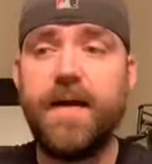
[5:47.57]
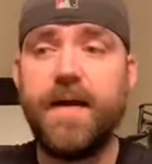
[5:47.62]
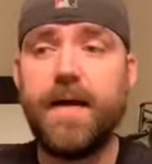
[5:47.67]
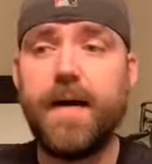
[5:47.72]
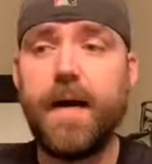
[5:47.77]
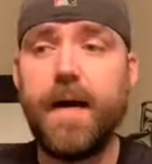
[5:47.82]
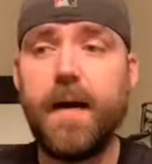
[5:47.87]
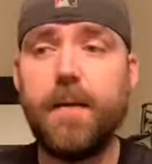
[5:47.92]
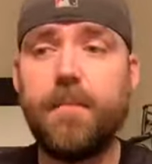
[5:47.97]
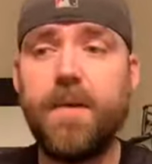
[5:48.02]

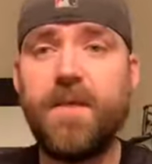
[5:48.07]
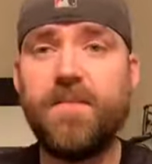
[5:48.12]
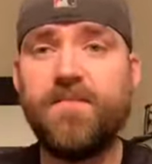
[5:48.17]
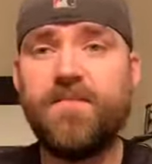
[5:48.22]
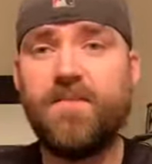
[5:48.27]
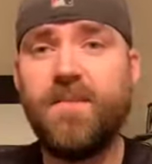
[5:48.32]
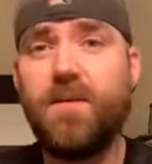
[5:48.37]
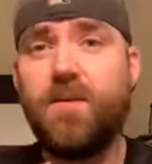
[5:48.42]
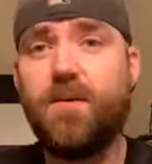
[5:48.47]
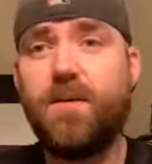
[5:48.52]
And the
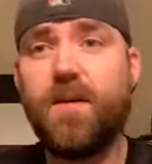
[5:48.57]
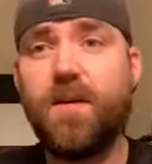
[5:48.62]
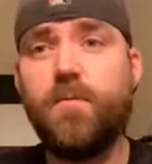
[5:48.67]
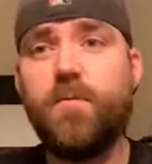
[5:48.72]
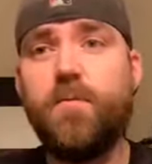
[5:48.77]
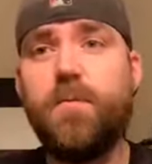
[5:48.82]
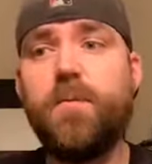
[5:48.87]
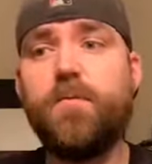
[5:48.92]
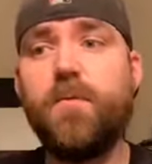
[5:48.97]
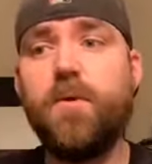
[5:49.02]
thing you got to
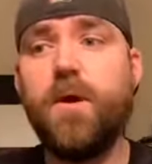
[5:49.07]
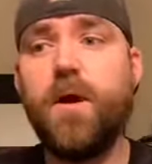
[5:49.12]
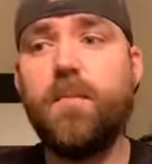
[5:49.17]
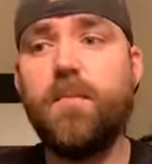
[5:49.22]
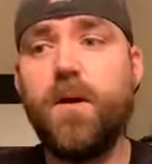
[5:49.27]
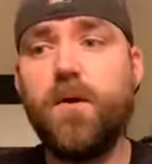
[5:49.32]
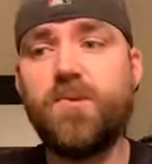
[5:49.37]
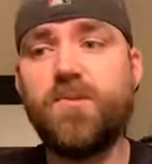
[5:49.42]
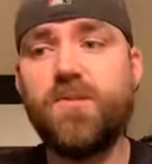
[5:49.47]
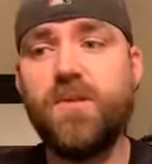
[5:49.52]
remember
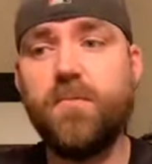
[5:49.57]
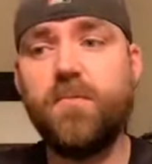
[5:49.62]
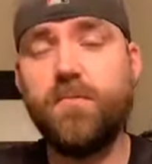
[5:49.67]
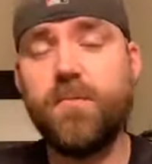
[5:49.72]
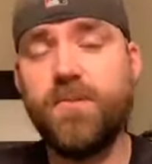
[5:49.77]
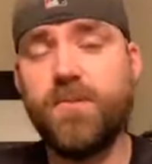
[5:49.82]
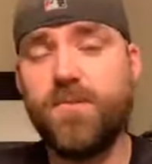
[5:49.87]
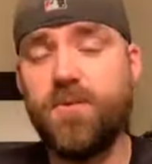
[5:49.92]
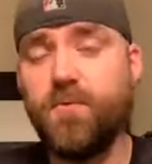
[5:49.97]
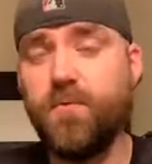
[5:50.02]
about
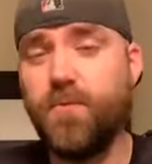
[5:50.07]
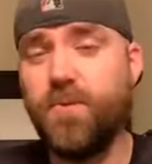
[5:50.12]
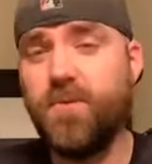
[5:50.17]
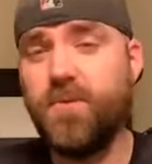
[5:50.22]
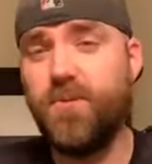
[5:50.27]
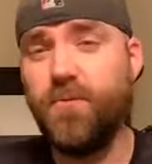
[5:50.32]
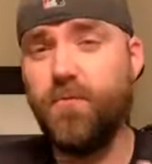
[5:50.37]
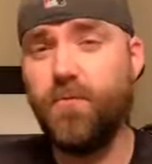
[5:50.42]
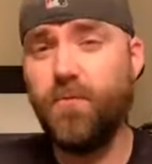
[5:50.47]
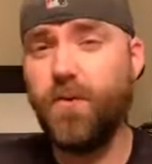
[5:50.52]
supplements, and the
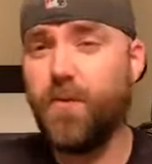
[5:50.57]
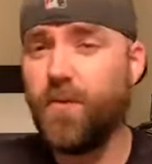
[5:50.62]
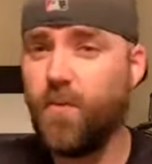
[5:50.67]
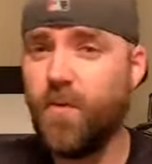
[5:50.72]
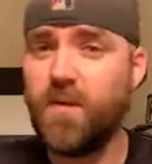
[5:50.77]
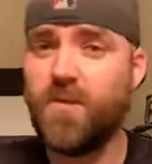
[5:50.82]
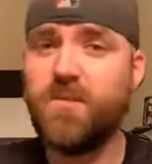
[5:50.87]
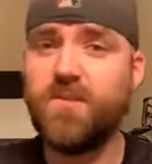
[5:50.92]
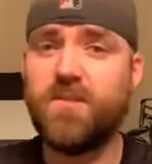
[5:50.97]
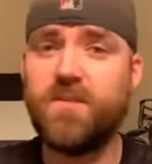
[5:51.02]
reason you really
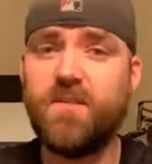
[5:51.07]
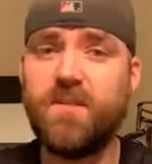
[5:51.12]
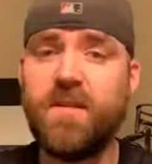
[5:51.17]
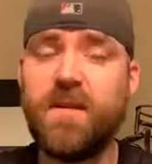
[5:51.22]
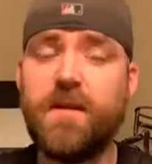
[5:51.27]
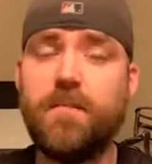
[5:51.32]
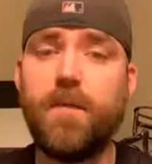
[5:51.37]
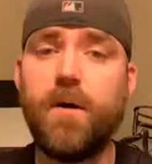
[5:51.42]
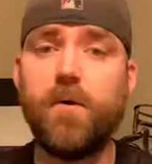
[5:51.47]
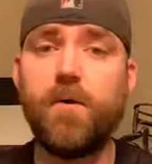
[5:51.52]
want to
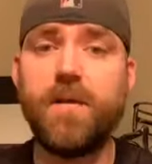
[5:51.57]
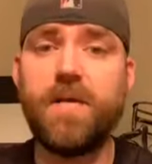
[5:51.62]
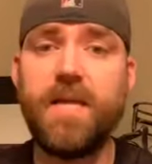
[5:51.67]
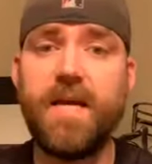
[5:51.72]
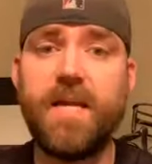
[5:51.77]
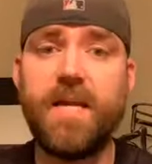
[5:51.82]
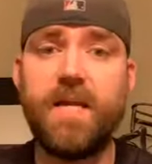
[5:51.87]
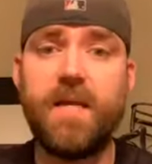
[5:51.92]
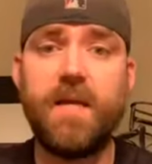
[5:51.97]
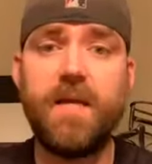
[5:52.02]
think about
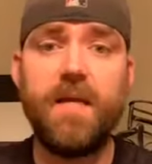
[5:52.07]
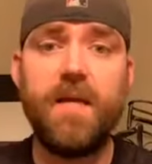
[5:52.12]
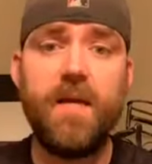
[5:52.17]
getting